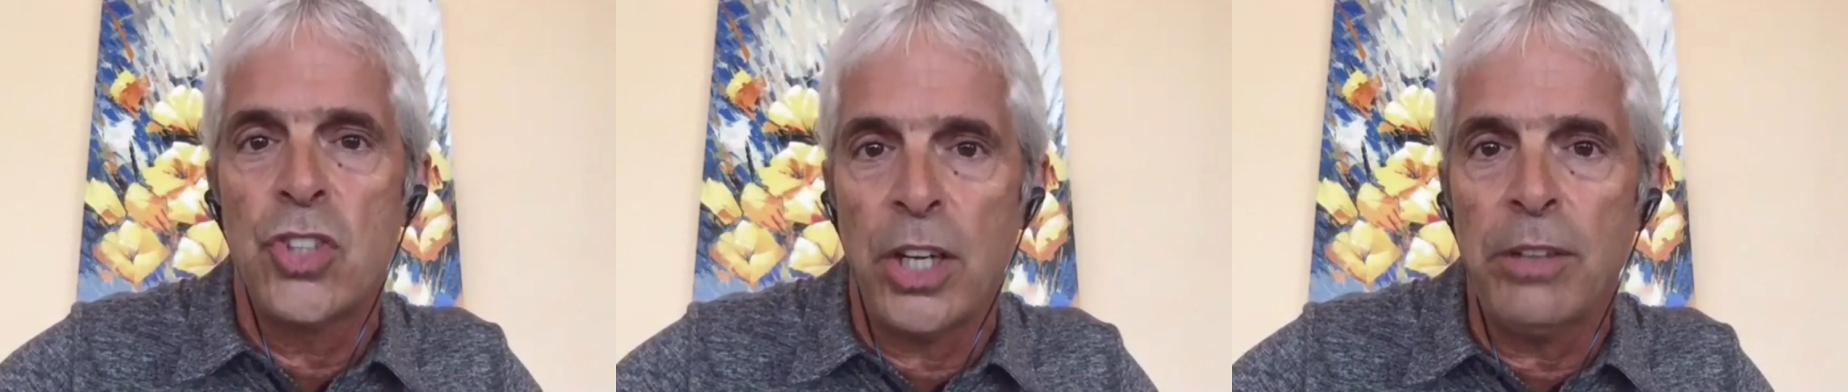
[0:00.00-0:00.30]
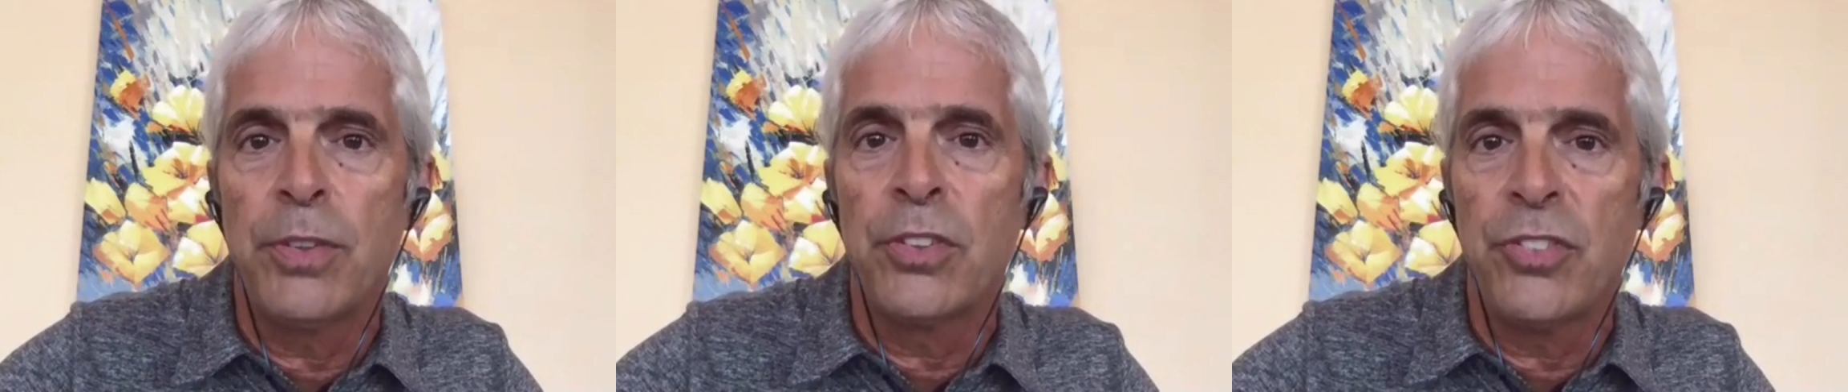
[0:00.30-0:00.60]
check
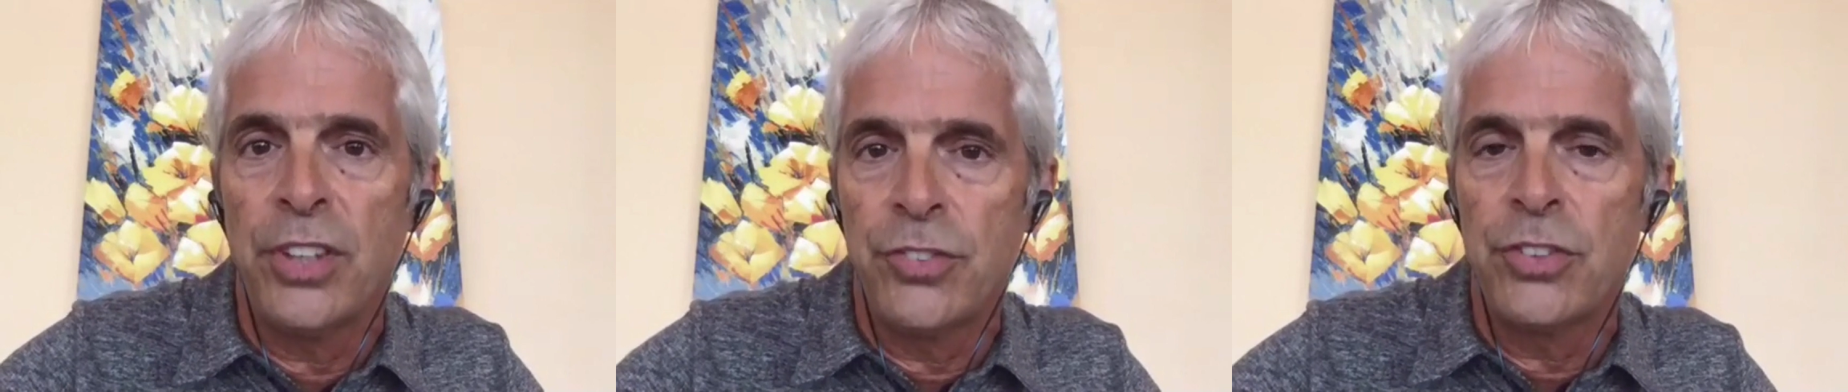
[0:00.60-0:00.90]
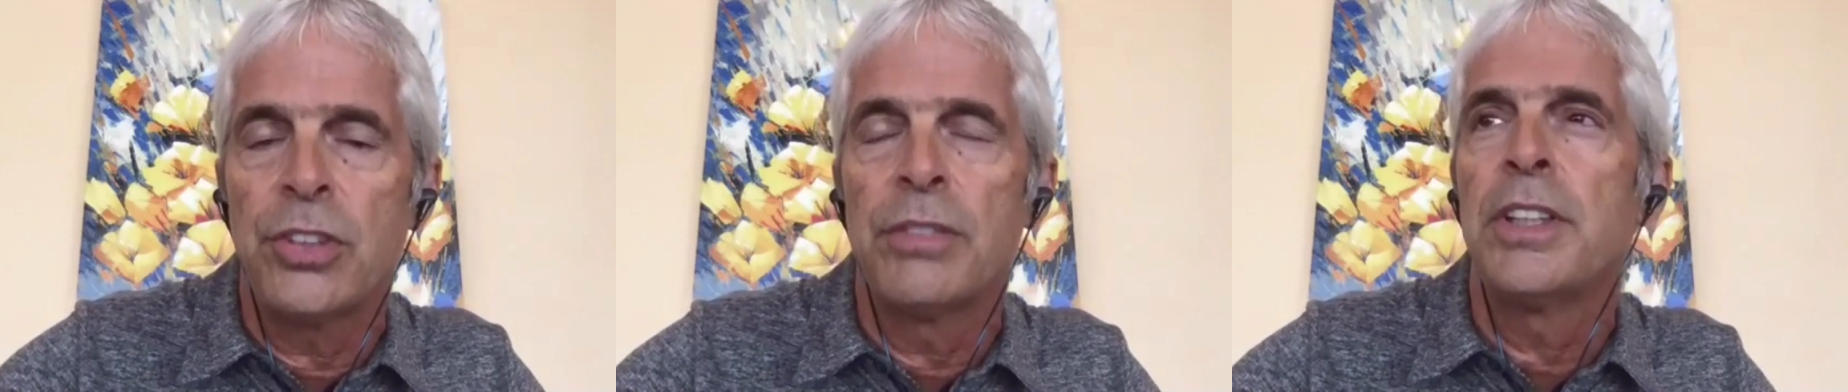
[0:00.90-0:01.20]
for a
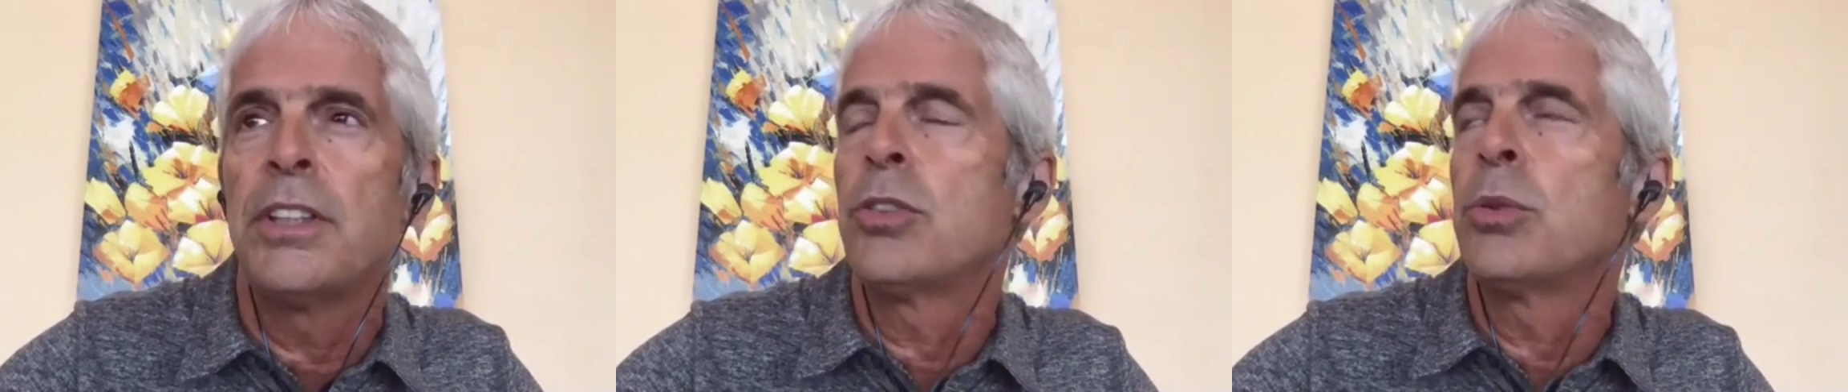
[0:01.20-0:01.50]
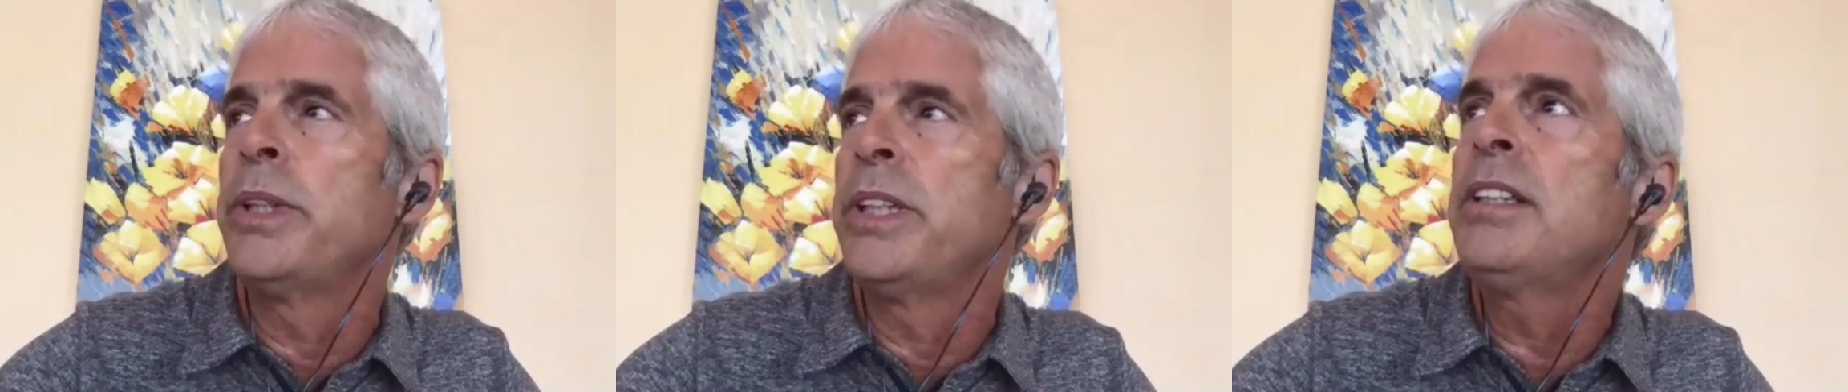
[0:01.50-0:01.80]
sensitivity to
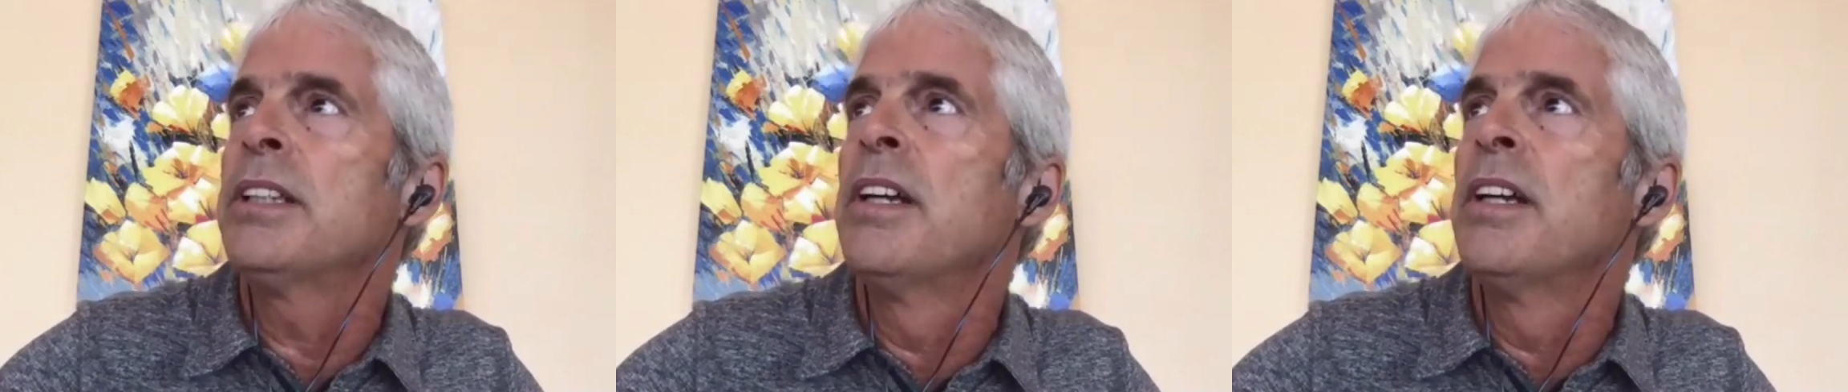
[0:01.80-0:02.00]
wheat,